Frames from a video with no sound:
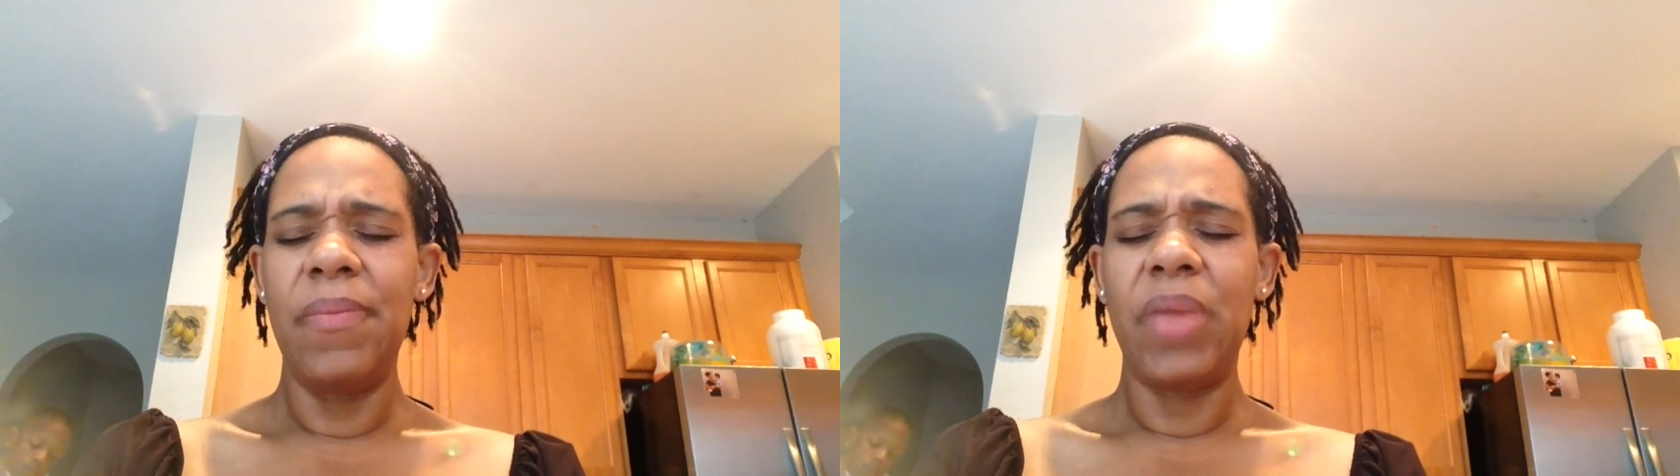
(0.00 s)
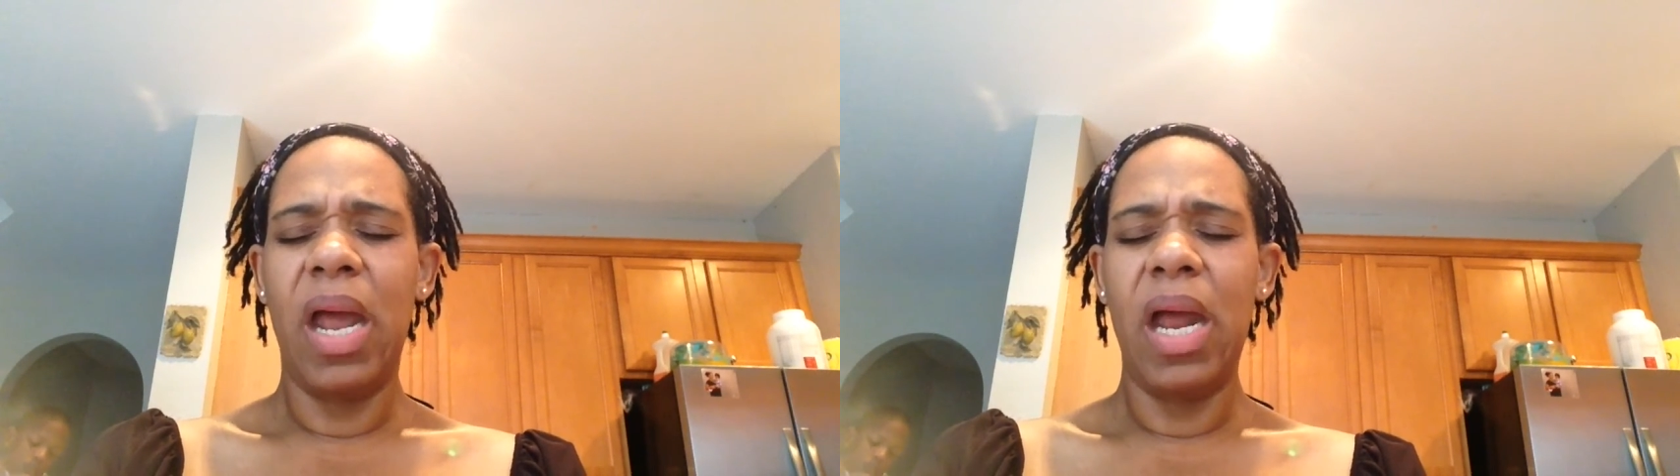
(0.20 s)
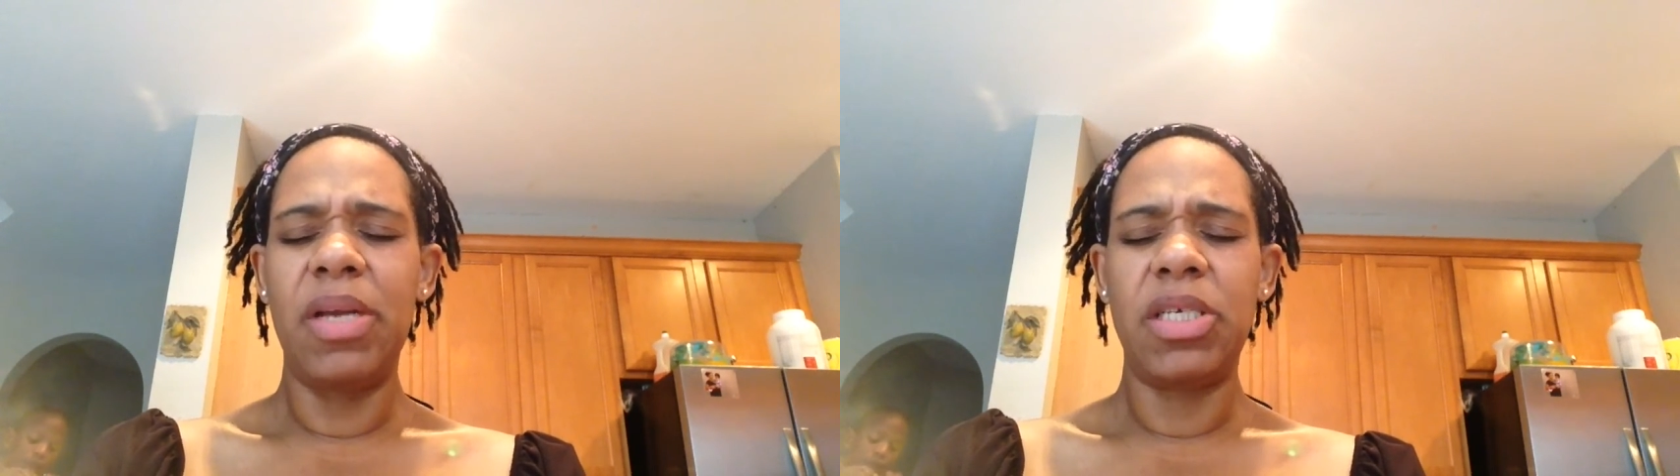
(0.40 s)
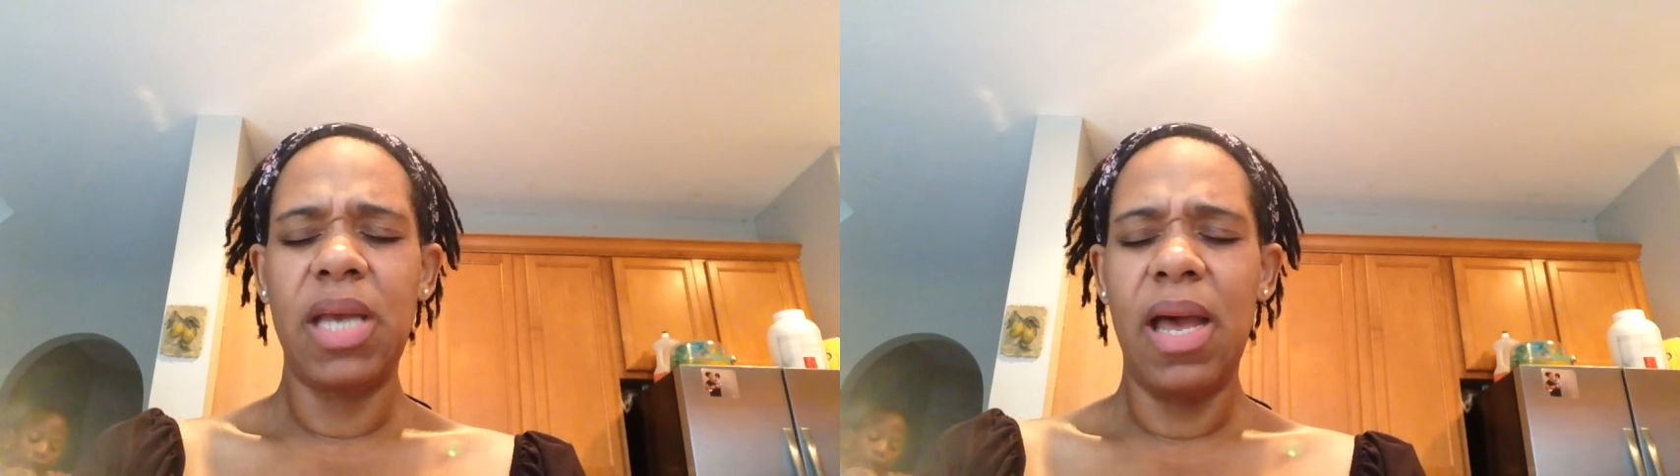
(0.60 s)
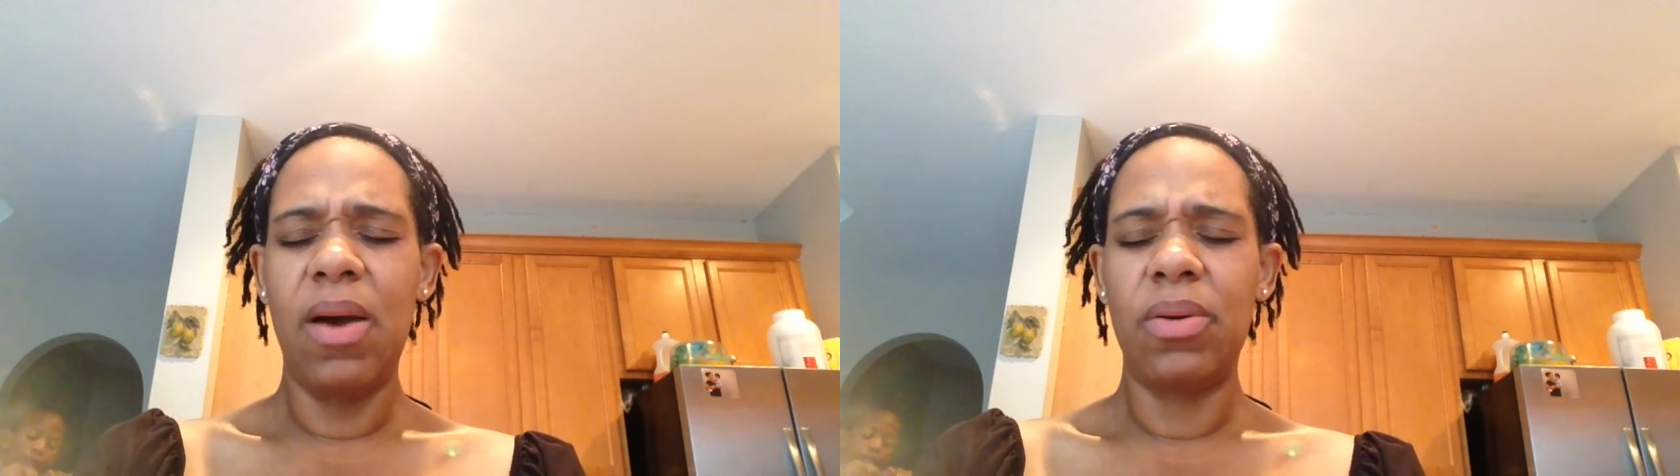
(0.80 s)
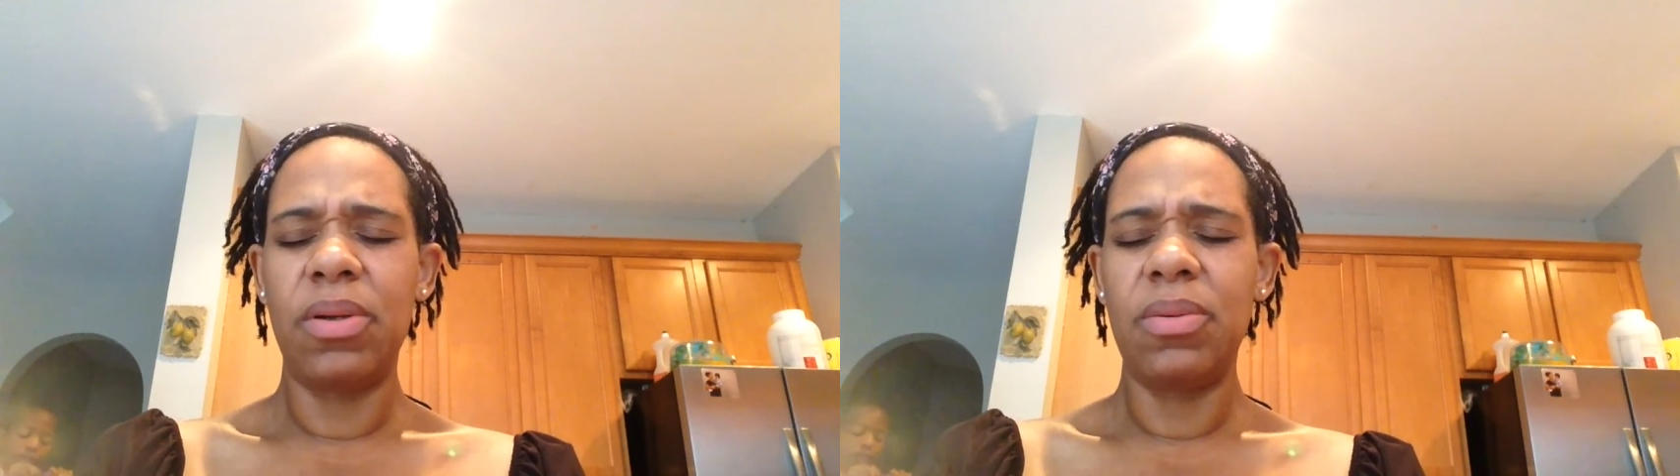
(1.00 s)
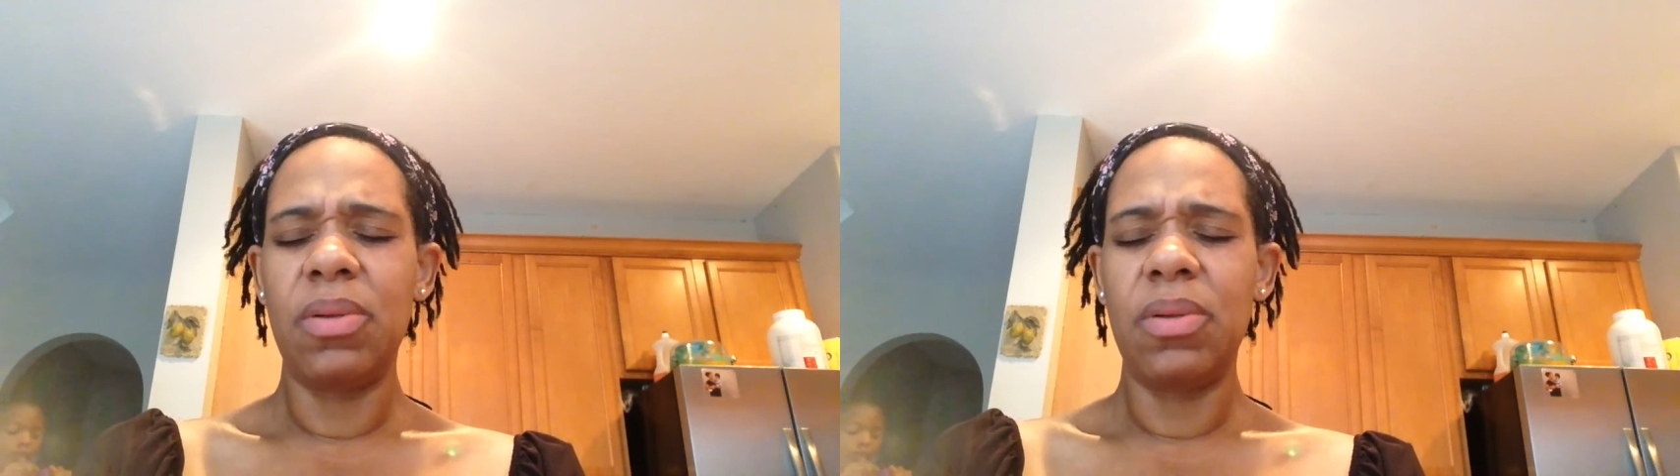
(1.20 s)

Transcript: that I am a child.